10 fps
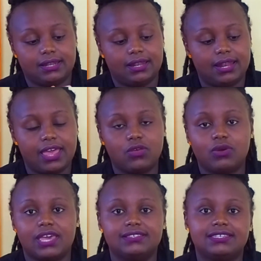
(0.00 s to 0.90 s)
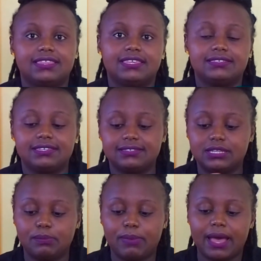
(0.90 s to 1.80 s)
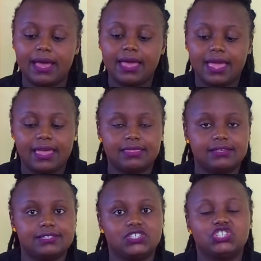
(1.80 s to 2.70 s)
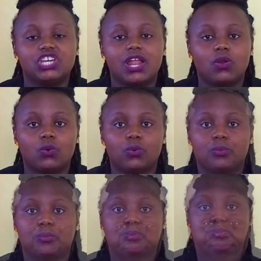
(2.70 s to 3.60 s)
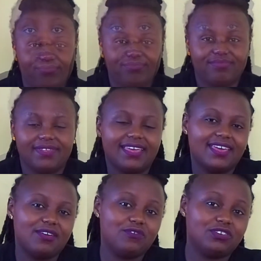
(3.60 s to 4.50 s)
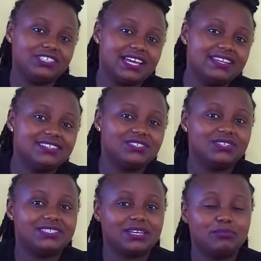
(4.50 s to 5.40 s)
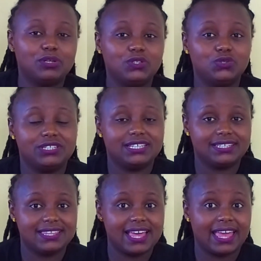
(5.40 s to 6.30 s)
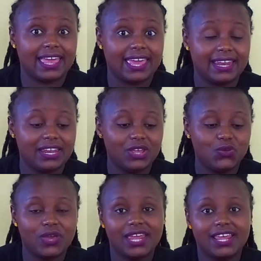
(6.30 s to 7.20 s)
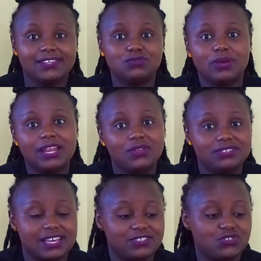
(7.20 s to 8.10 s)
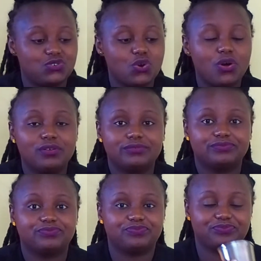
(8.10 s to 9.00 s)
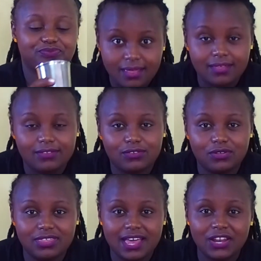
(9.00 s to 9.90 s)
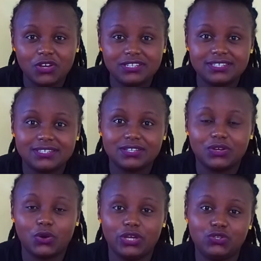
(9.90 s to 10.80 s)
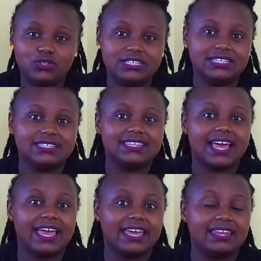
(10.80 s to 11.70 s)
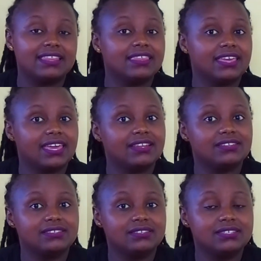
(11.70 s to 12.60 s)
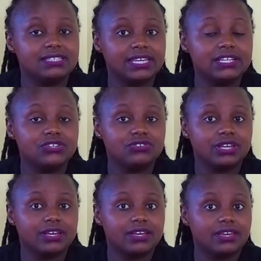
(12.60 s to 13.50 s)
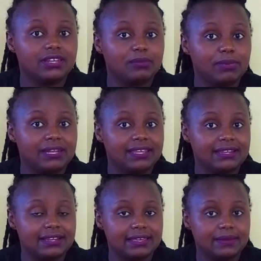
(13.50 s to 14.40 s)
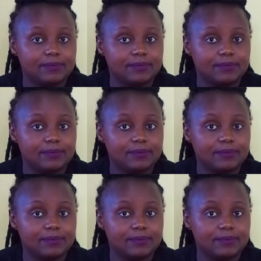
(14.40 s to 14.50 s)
Like you can see, this is deeper and this is shallow. If your child is not able to tilt their head, you can as well use a straw, so they are not going to tilt their head and they can still drink independently.